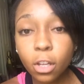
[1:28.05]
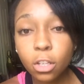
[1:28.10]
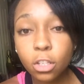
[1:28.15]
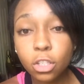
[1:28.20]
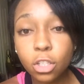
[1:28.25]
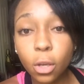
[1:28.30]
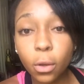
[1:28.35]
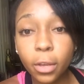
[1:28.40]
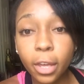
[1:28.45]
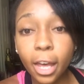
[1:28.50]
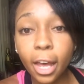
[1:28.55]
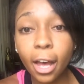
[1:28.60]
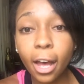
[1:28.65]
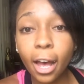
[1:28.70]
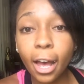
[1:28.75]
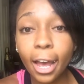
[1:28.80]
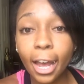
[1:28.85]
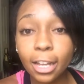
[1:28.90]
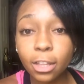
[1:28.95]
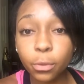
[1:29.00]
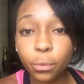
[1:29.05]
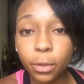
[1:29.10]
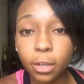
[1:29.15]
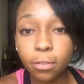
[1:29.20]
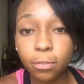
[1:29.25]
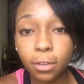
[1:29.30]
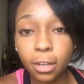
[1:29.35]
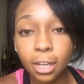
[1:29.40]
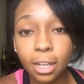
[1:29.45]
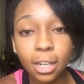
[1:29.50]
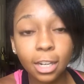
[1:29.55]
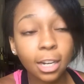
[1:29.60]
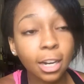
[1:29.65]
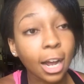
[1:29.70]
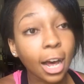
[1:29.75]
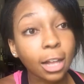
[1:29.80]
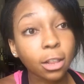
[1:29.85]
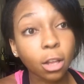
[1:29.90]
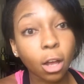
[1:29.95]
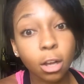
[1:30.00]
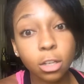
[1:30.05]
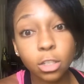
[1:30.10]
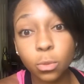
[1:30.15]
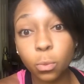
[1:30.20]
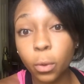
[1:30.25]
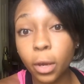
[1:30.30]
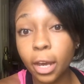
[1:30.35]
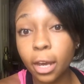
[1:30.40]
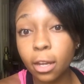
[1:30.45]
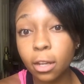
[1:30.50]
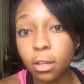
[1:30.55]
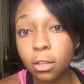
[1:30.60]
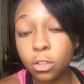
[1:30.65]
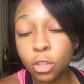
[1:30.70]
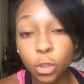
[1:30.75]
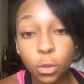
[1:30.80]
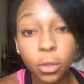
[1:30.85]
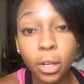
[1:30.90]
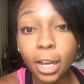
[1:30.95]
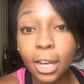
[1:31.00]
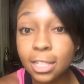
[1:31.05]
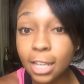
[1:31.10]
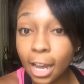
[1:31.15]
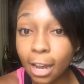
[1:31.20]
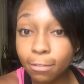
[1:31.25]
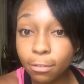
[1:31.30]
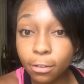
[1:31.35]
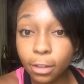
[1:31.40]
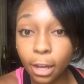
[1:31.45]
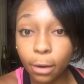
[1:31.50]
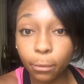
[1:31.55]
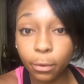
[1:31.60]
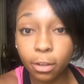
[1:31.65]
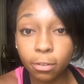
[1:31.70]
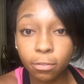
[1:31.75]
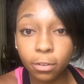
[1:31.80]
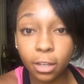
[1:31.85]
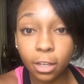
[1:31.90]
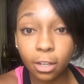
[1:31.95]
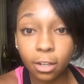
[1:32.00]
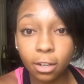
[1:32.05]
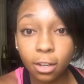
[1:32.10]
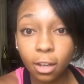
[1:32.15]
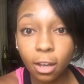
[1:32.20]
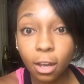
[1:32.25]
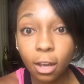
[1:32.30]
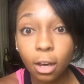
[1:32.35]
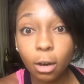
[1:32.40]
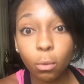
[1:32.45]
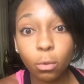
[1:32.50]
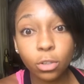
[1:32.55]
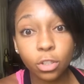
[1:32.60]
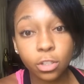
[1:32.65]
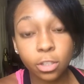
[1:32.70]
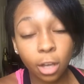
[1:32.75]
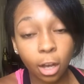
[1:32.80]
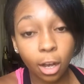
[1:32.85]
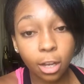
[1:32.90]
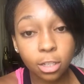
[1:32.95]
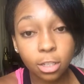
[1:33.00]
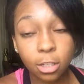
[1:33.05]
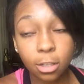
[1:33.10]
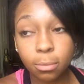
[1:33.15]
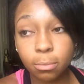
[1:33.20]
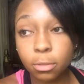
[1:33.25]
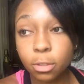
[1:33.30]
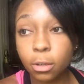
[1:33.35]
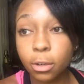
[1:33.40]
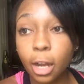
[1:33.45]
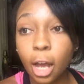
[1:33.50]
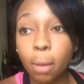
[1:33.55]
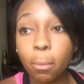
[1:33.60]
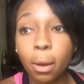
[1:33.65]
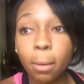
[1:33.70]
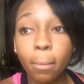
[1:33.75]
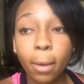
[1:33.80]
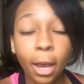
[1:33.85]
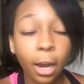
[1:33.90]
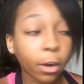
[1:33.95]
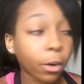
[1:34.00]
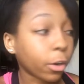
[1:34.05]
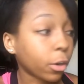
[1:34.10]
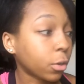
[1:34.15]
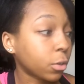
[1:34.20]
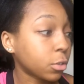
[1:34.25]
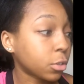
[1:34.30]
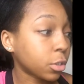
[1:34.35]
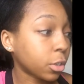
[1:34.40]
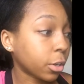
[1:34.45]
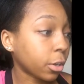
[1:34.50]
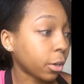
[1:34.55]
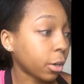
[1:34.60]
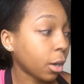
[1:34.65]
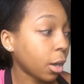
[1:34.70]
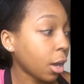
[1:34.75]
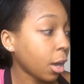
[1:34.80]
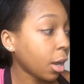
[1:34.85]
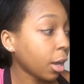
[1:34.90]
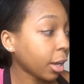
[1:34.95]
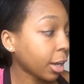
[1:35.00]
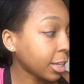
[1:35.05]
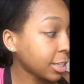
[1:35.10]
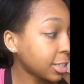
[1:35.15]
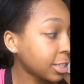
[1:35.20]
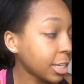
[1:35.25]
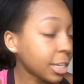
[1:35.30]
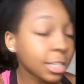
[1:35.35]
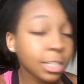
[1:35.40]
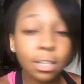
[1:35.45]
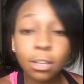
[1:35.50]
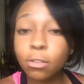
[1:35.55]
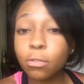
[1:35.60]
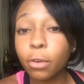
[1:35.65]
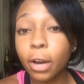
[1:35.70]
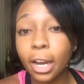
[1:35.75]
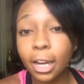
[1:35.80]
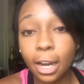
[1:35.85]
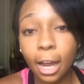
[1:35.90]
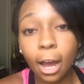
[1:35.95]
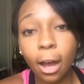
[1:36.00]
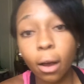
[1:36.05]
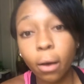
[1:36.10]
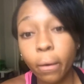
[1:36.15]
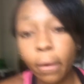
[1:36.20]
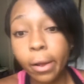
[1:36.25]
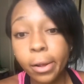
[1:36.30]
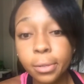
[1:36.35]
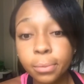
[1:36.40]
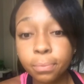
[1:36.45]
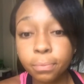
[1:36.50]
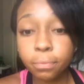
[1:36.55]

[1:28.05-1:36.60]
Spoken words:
So yeah, I had the refeed and I lost weight 2 days after that refeed, which is awesome. So now my macros are consistent right now.